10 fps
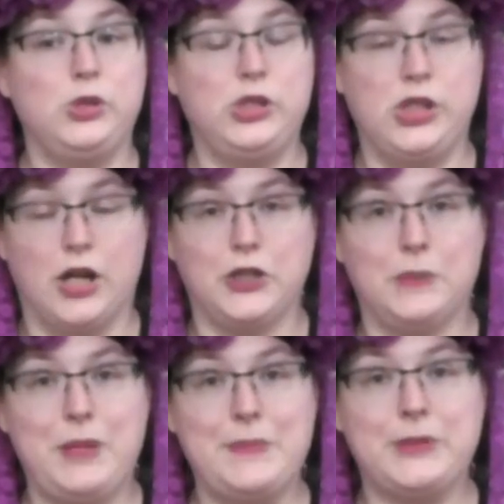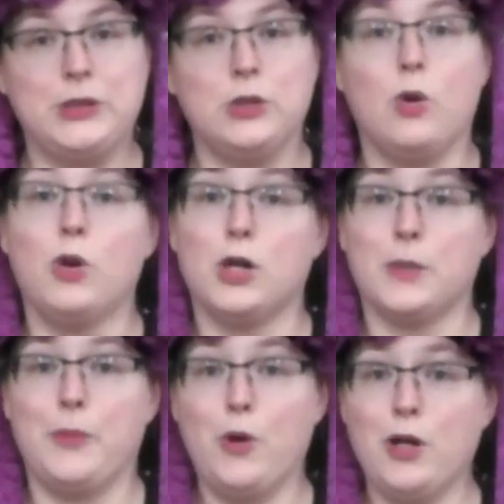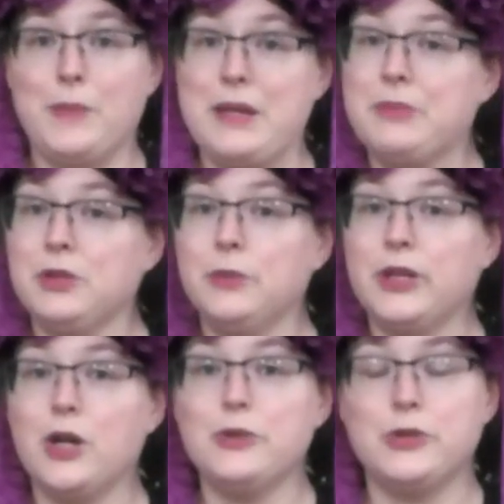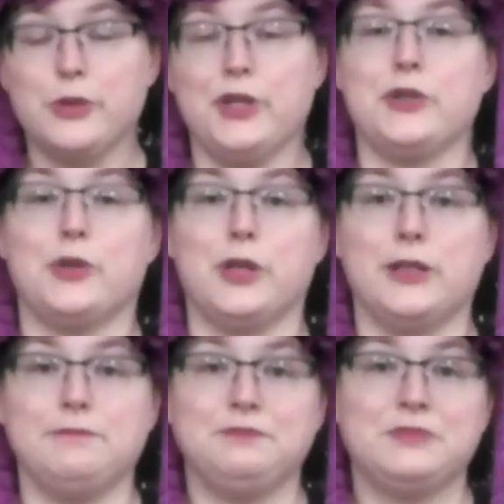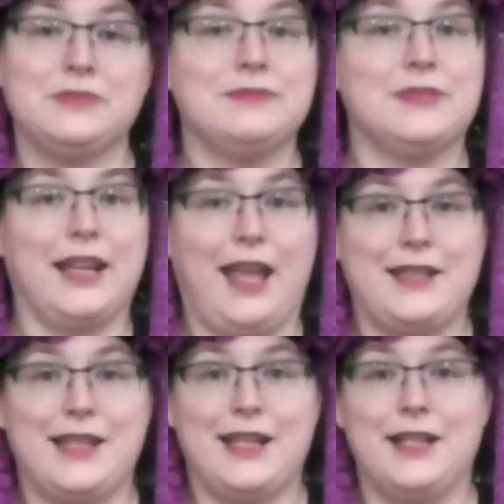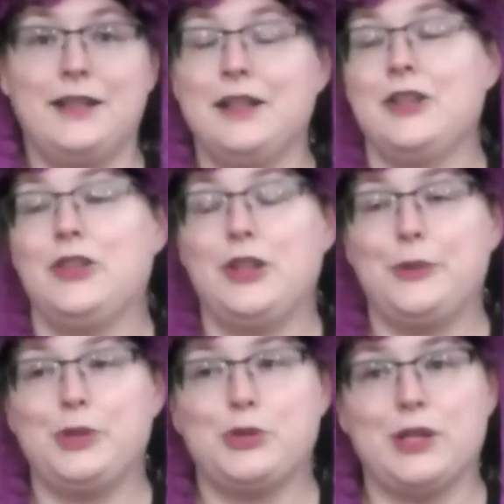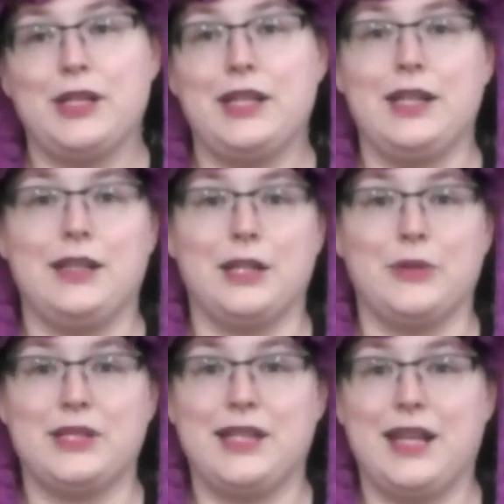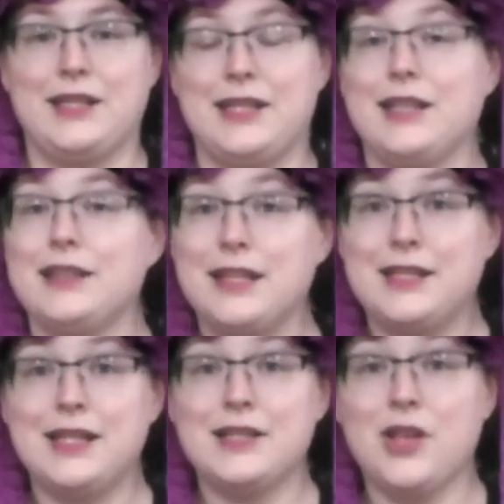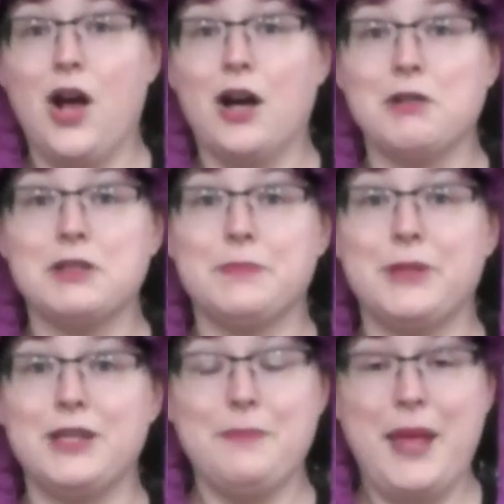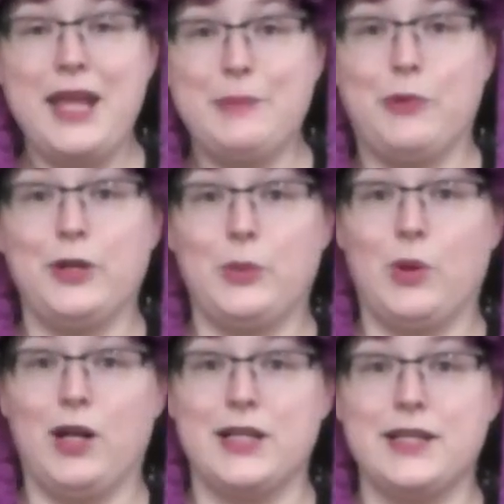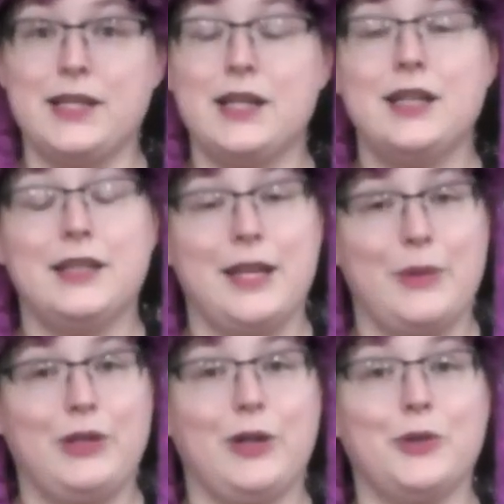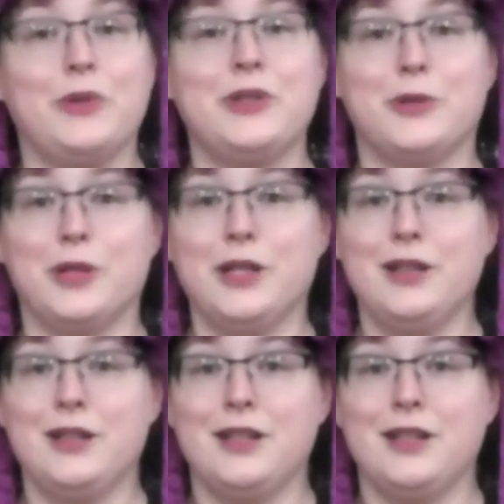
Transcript: younger people or poorer people, would go door to door. Like I said, there was drinking, there was dancing, they'd sing songs, but the main point was they would go to a door,